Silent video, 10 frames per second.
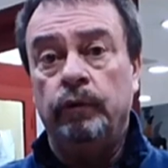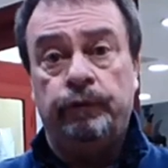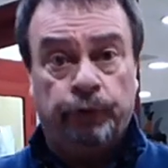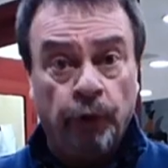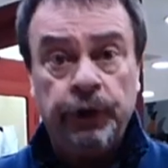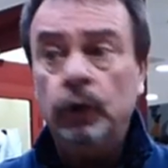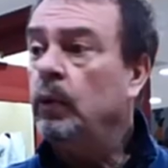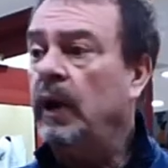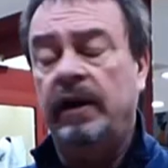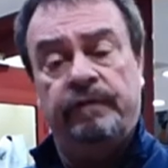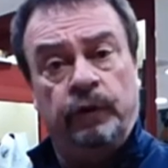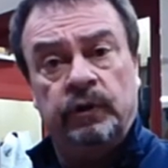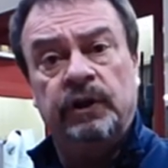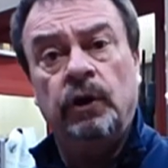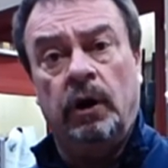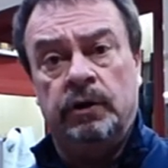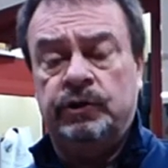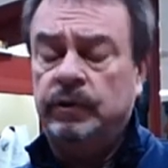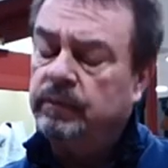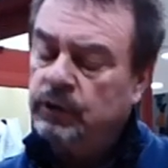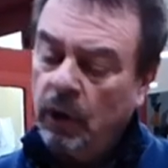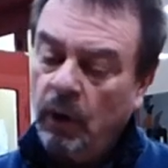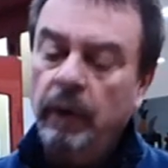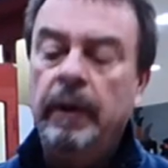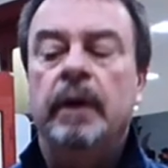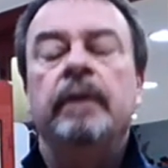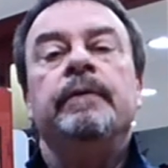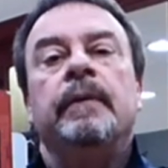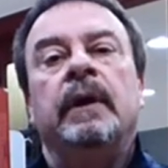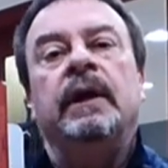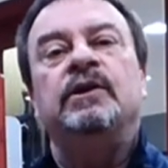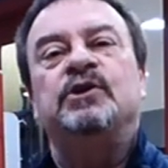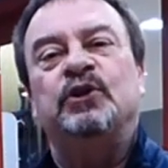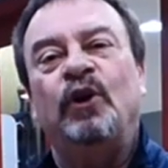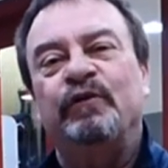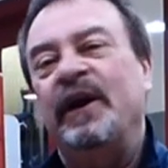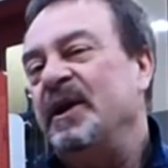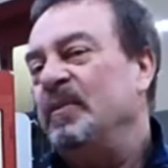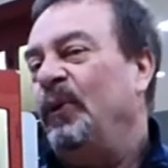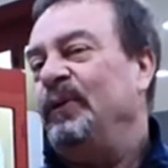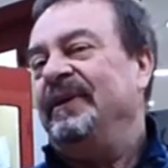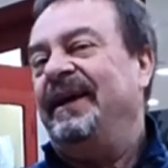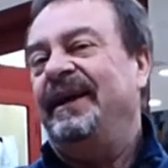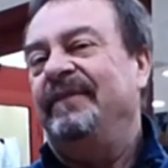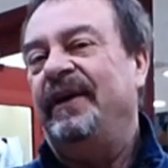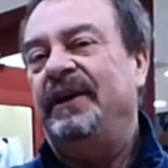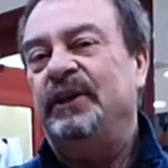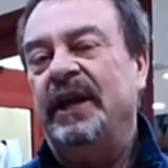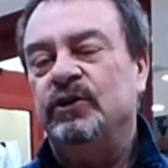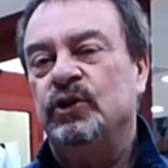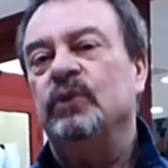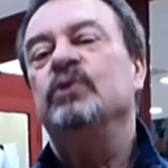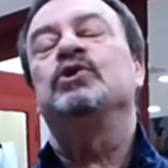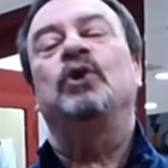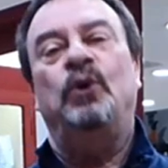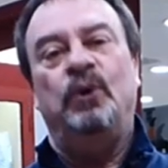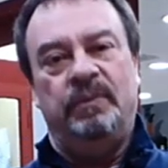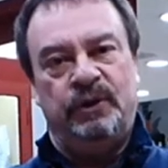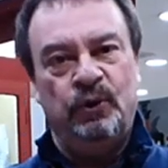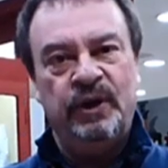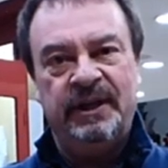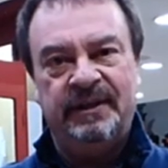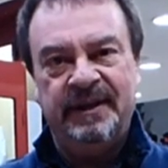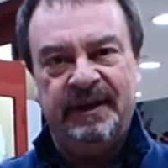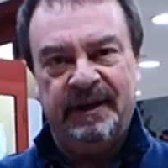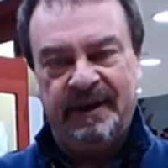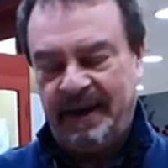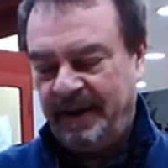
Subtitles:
for you and for the dogs. So it's a tough animal and very dangerous, so you need an